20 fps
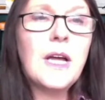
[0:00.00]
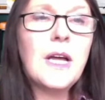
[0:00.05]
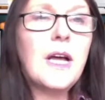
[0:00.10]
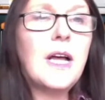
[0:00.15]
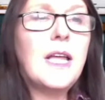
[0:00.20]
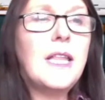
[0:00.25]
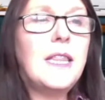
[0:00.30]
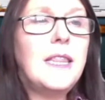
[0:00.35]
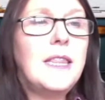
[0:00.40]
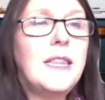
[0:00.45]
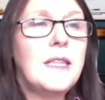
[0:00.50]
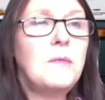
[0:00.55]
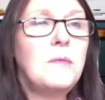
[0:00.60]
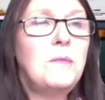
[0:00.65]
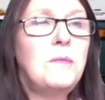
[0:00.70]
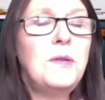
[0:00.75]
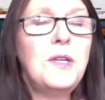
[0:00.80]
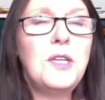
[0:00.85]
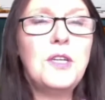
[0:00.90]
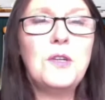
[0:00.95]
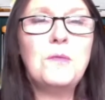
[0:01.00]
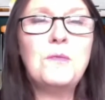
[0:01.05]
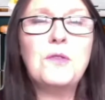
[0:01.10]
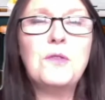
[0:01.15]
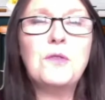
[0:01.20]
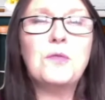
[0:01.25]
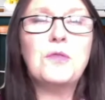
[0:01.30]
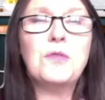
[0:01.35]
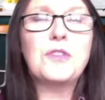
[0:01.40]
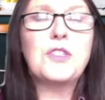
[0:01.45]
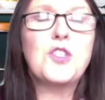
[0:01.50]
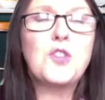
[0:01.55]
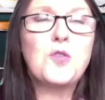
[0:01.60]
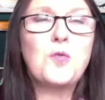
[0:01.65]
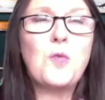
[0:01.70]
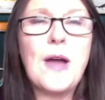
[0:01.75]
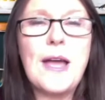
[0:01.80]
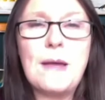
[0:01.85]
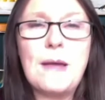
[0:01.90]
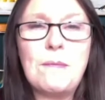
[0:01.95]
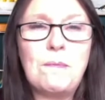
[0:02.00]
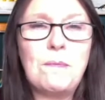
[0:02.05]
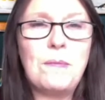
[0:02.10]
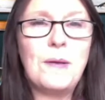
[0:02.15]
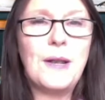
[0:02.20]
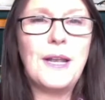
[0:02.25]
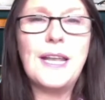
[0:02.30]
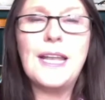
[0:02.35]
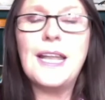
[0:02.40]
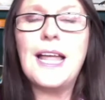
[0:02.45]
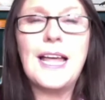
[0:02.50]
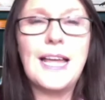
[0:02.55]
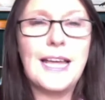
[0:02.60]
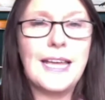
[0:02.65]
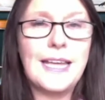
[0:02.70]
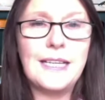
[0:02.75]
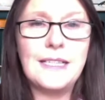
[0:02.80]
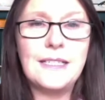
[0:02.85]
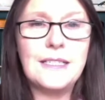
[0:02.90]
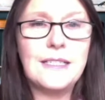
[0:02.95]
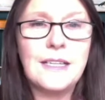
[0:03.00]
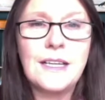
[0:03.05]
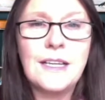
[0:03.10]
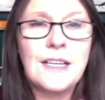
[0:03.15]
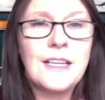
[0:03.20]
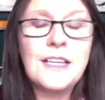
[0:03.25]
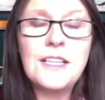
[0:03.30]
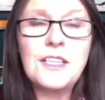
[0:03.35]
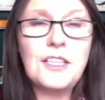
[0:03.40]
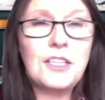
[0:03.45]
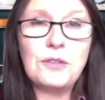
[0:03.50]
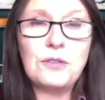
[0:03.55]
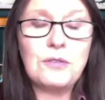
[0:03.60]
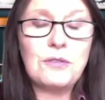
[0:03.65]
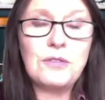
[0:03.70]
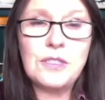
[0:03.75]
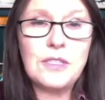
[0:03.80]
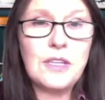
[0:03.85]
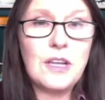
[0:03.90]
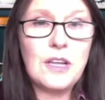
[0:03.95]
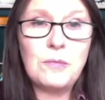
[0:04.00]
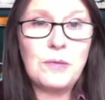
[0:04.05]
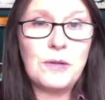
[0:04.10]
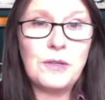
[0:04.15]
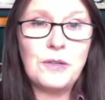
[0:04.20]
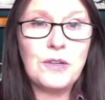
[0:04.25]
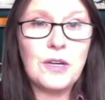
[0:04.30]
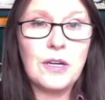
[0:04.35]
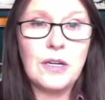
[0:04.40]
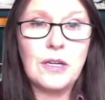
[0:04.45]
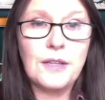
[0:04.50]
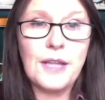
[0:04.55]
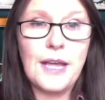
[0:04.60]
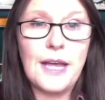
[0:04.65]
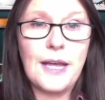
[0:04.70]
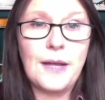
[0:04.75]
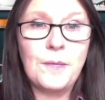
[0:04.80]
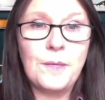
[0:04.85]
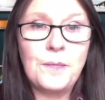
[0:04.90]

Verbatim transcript: And the pupil will swear blind that there was no blue car there.